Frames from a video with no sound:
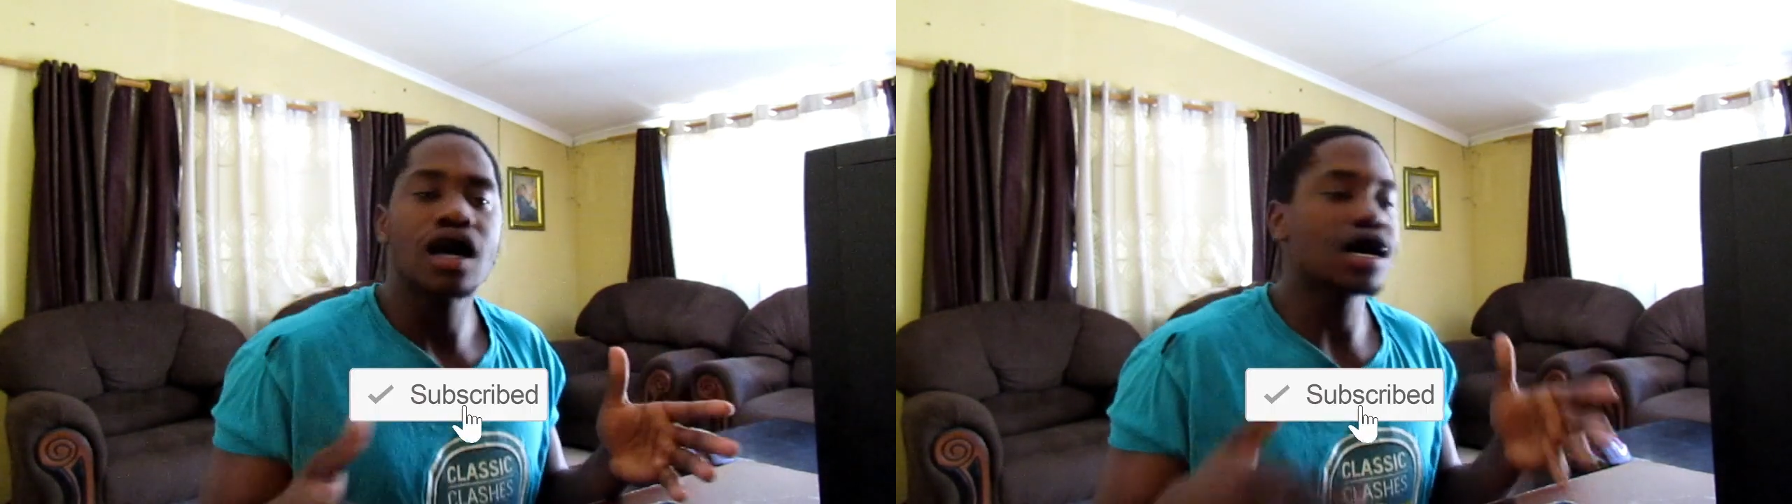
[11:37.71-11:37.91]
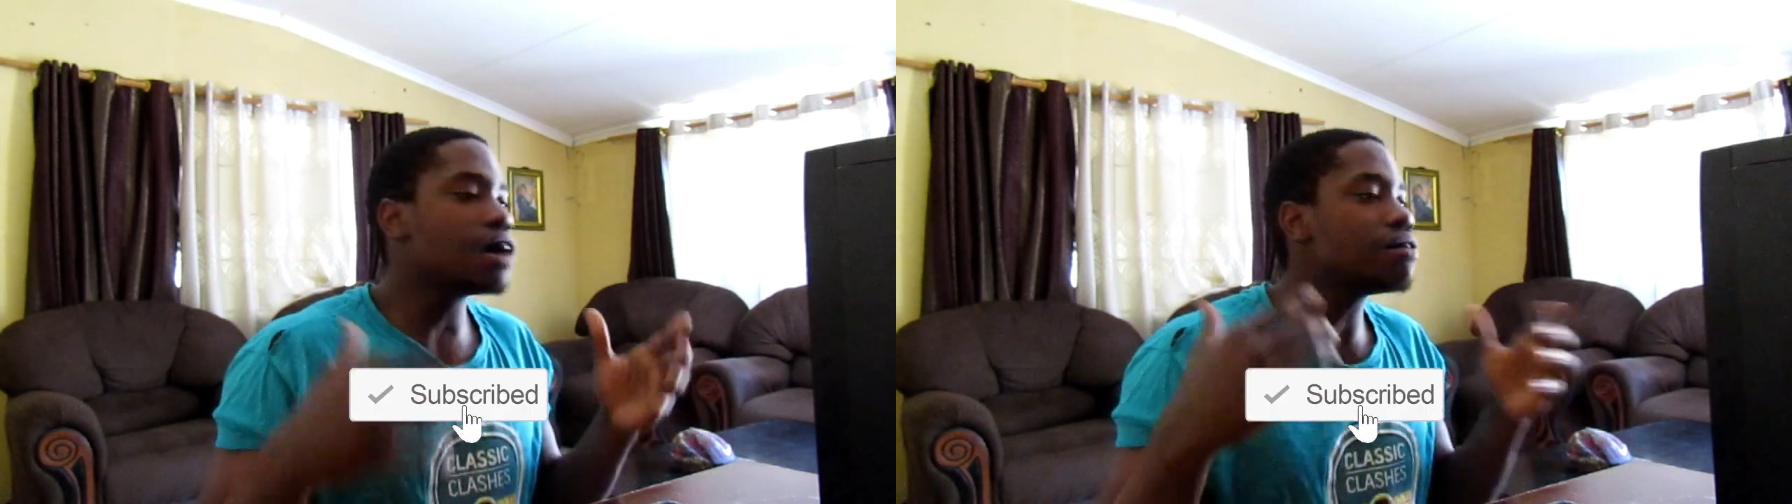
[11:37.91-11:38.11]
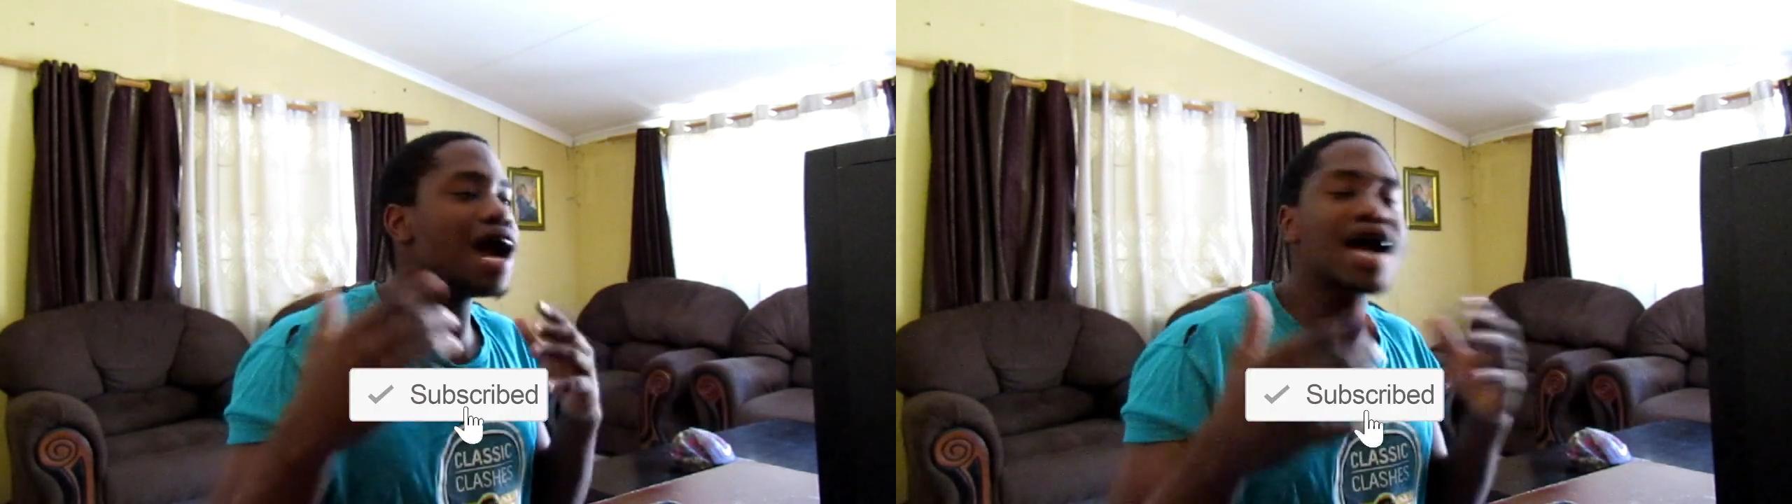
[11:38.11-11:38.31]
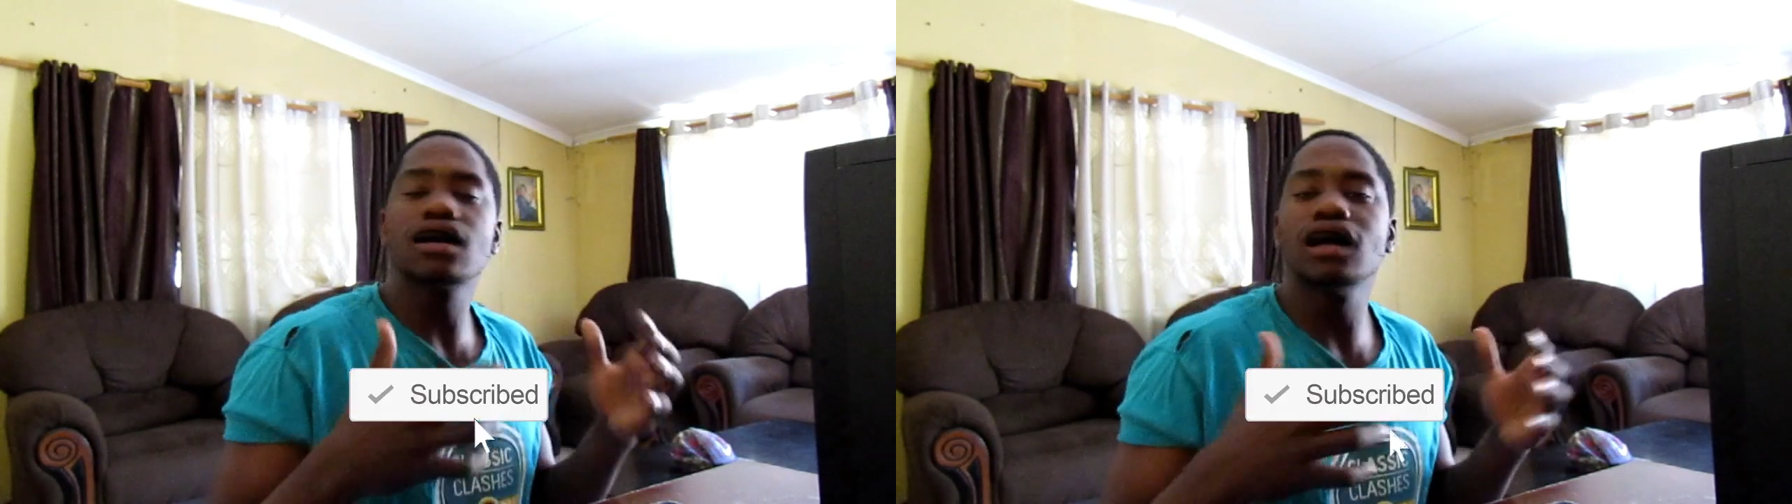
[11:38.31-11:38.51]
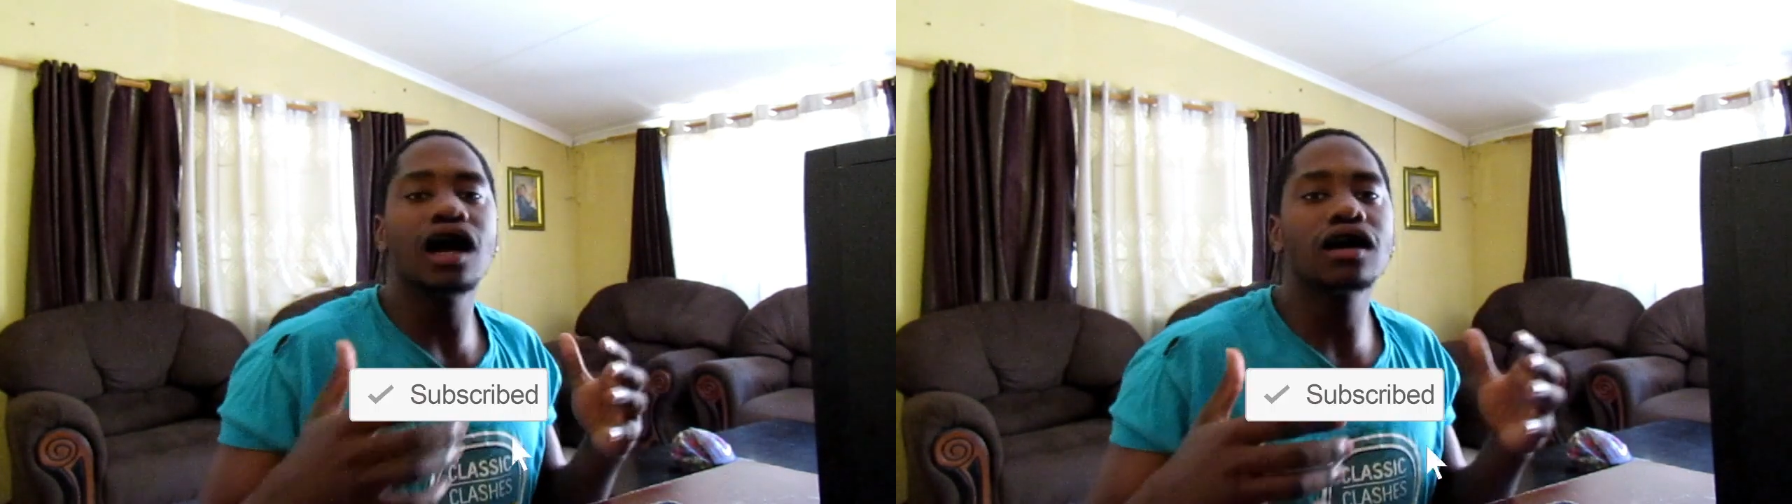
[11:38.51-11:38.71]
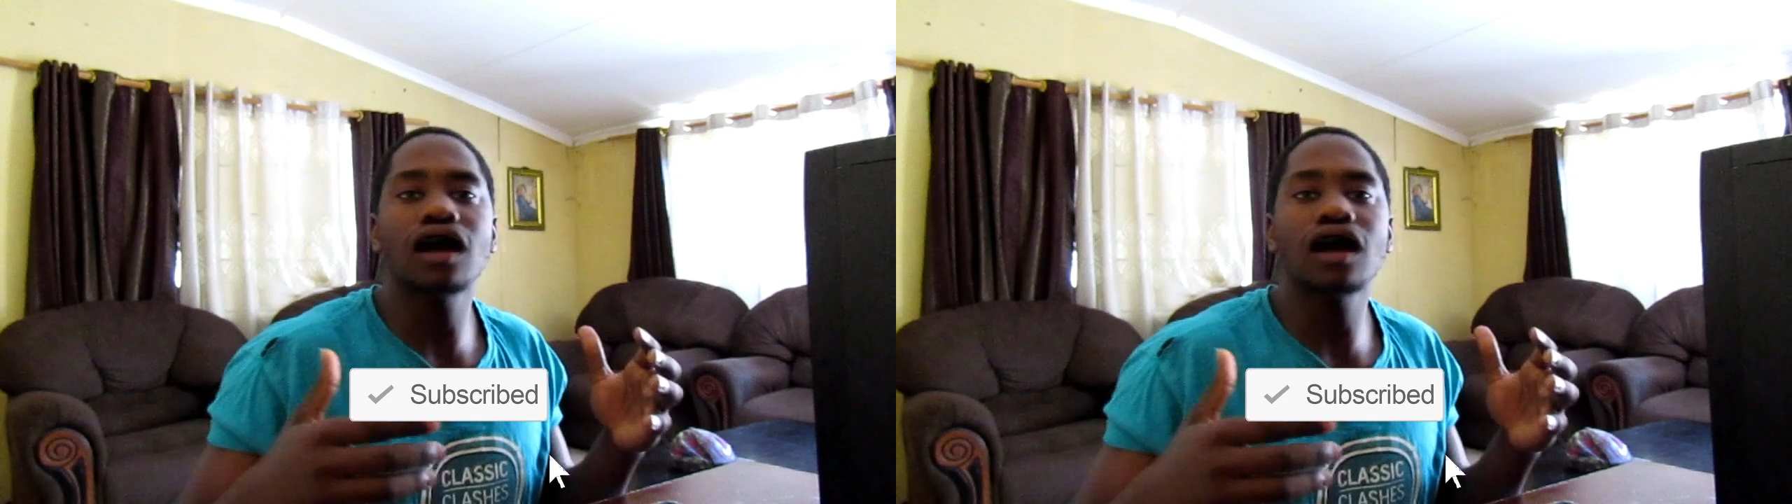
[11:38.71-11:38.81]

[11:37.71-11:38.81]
Give me ideas